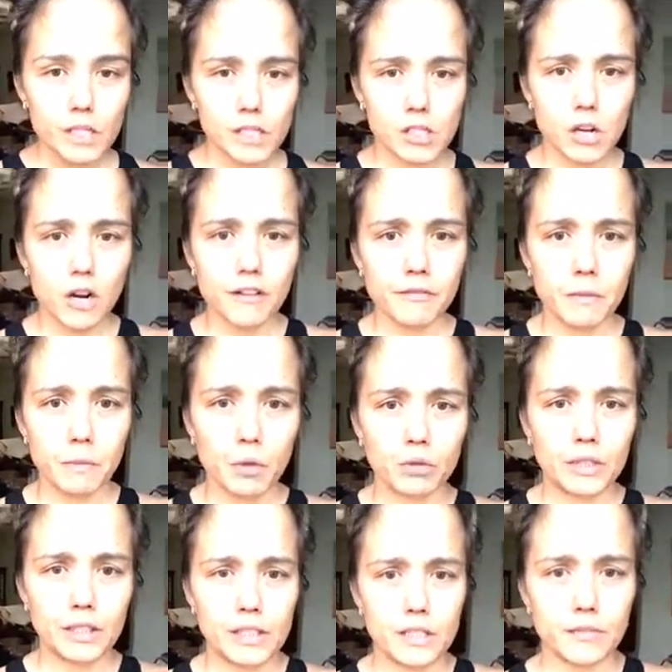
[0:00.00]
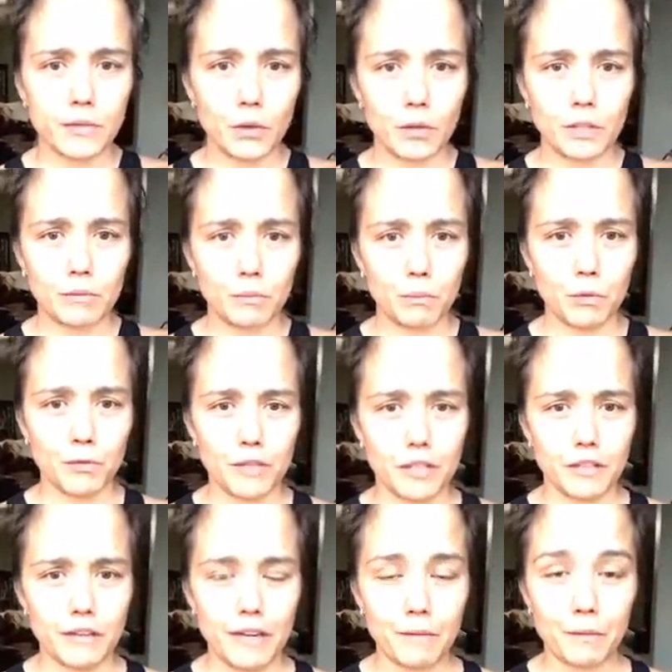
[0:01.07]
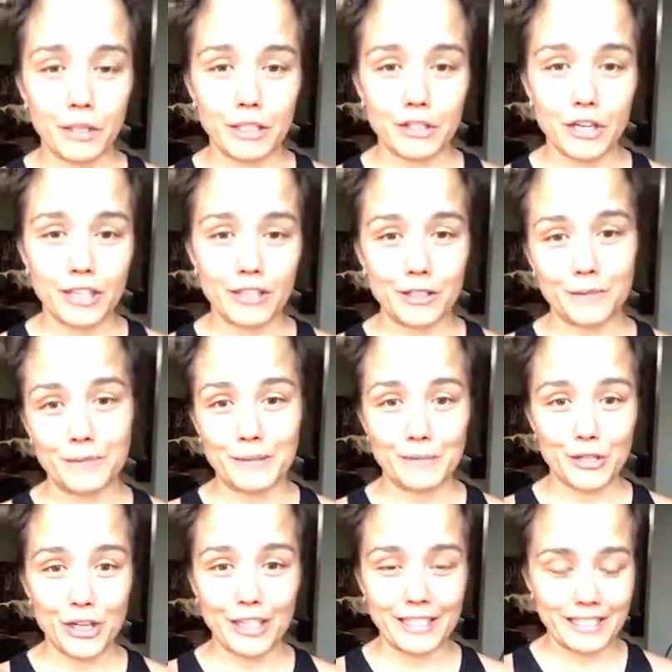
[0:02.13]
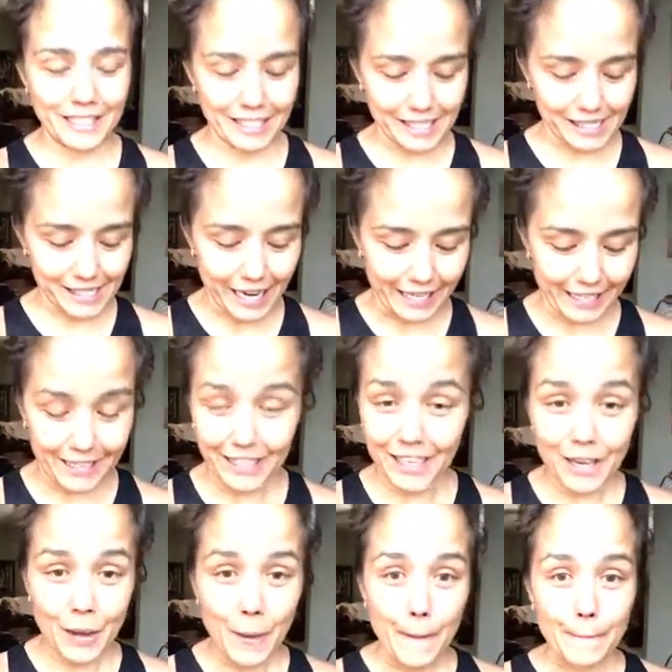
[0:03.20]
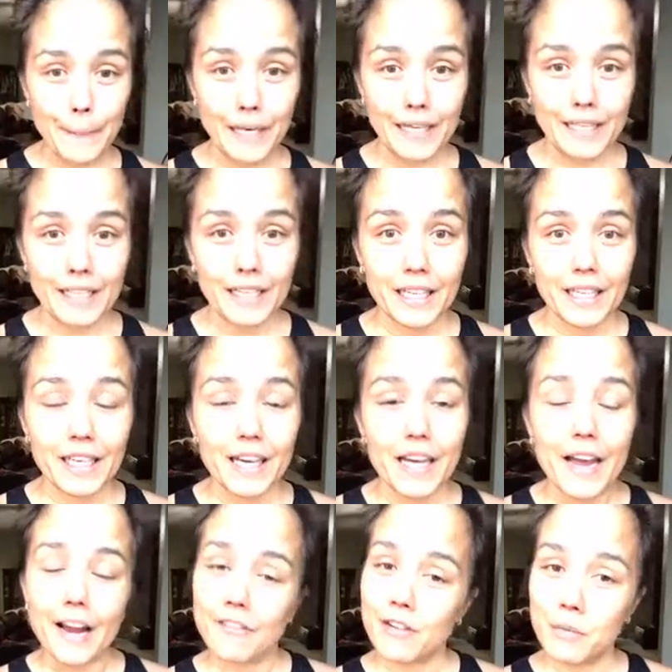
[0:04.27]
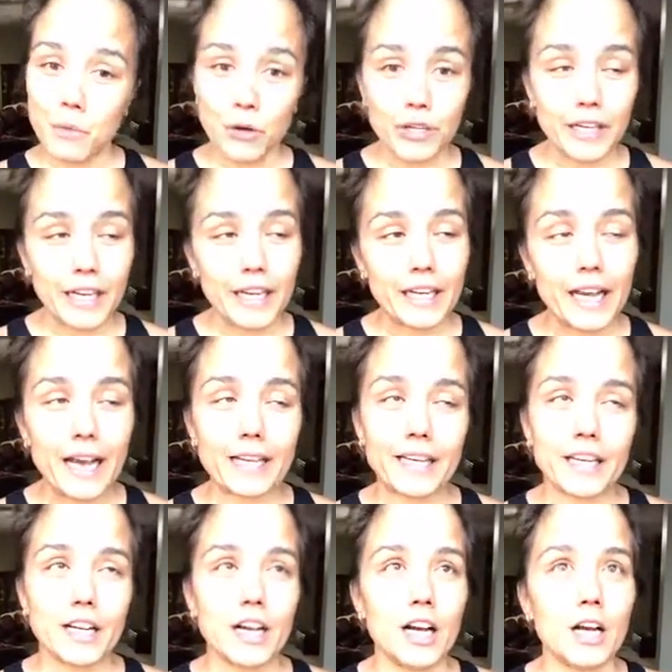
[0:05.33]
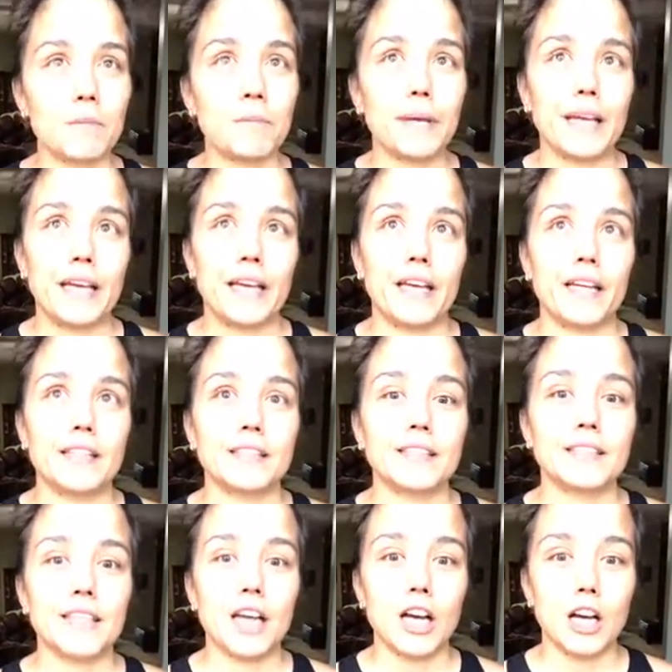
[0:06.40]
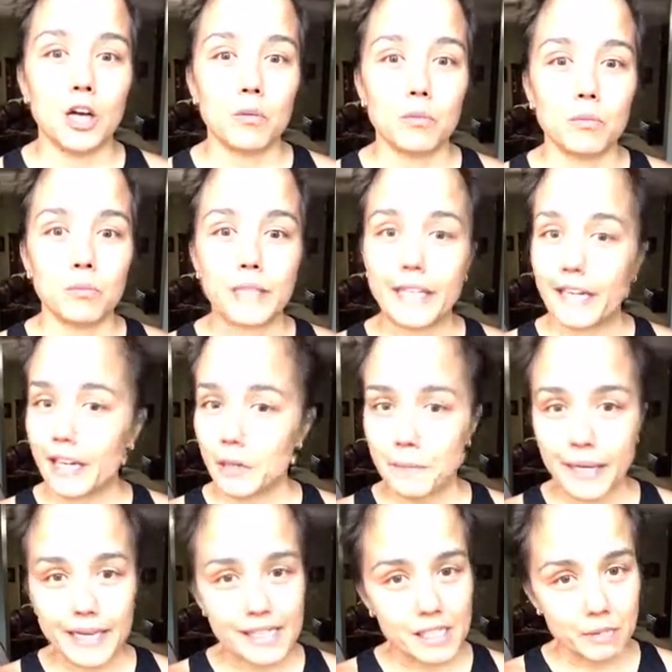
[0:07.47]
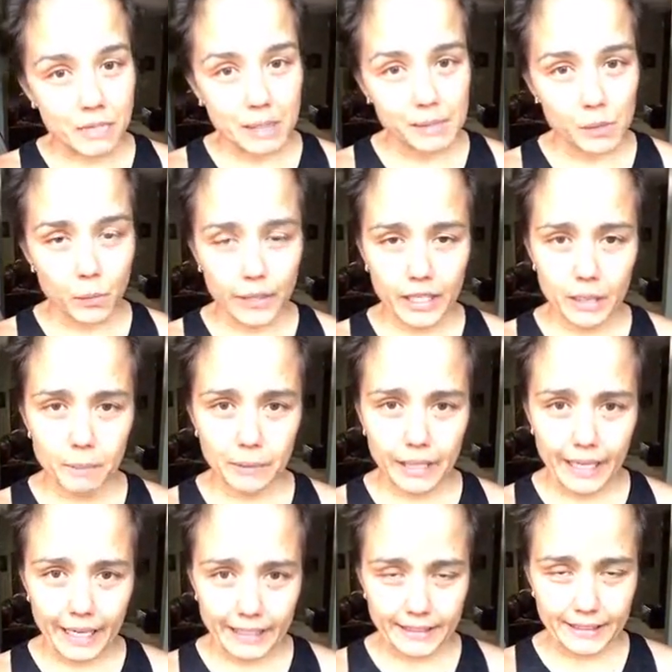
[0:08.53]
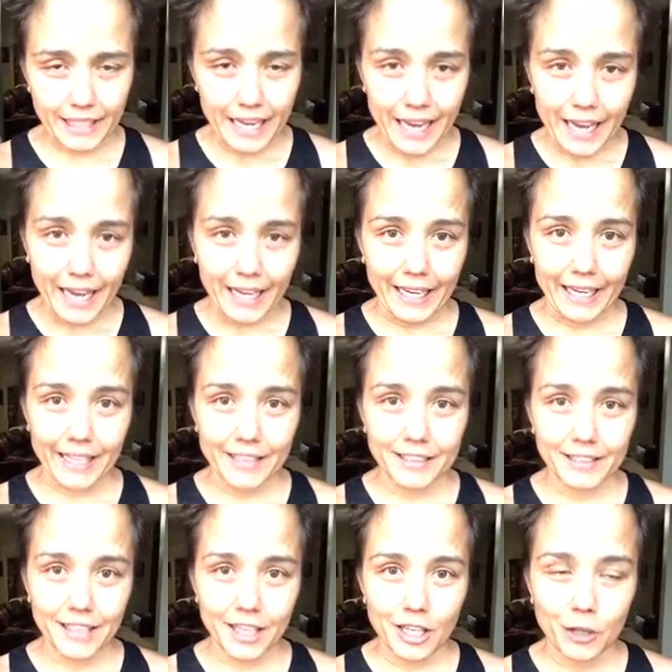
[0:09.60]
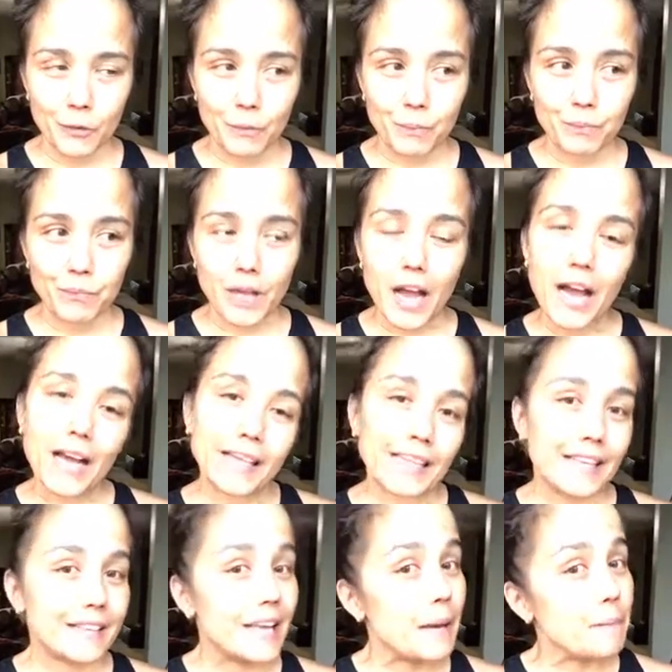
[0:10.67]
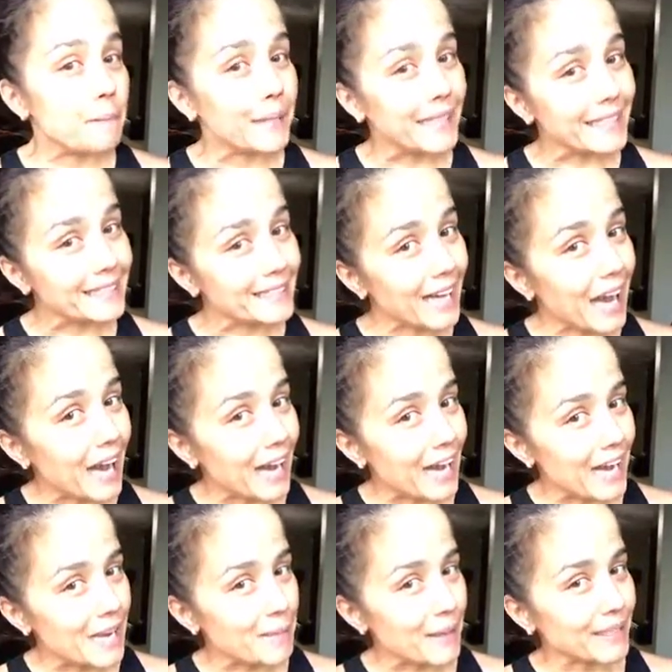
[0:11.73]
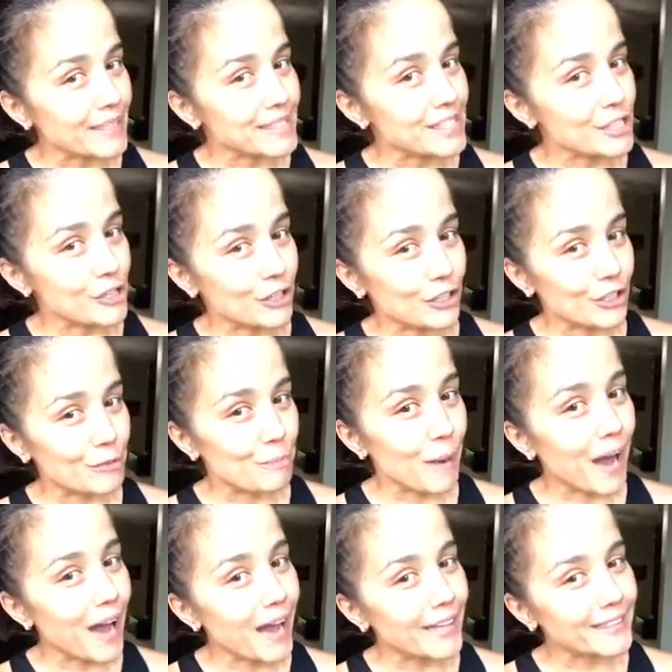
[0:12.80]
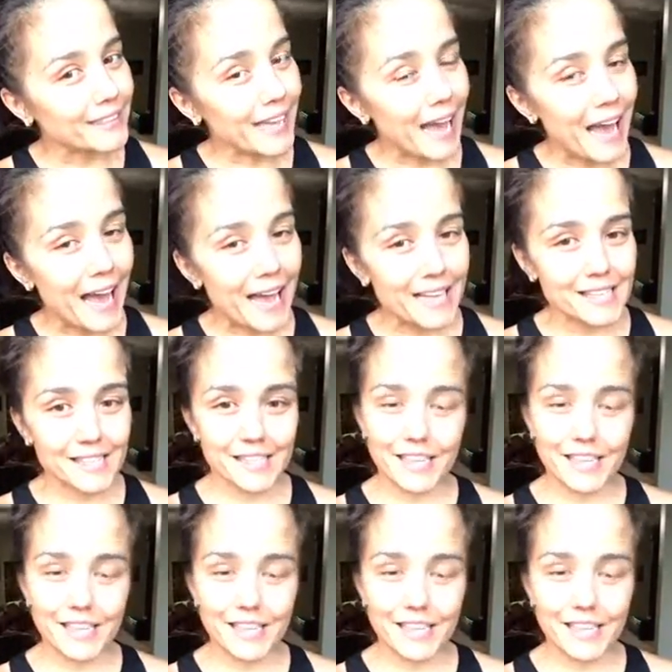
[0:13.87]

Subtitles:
Sorry if I'm holding this phone and moving it around. I'm trying not to get excited. But every morning I get up and get out of bed. Sometimes I wake up late and I get that me time. I listen to a good podcast.